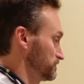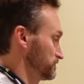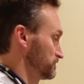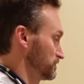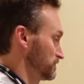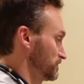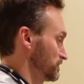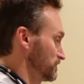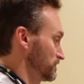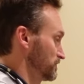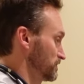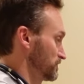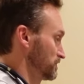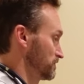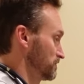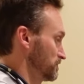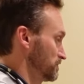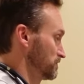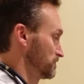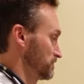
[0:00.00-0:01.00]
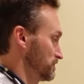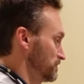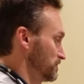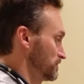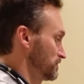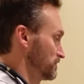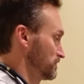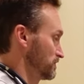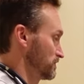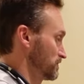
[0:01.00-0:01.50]

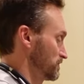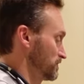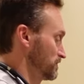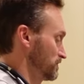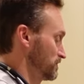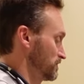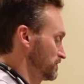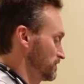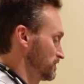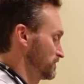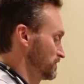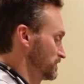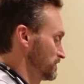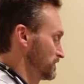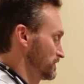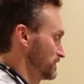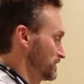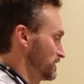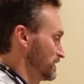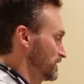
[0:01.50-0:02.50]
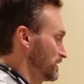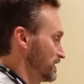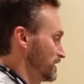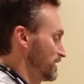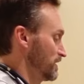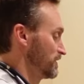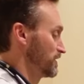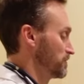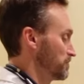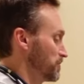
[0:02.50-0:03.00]
S-B-J-H-D.
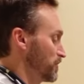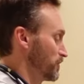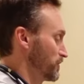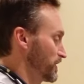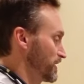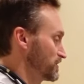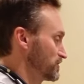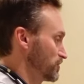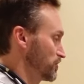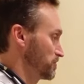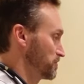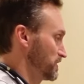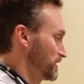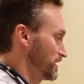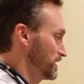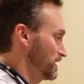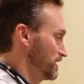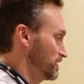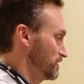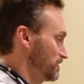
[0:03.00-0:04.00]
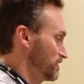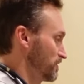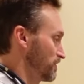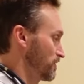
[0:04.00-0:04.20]
And then both eyes open again,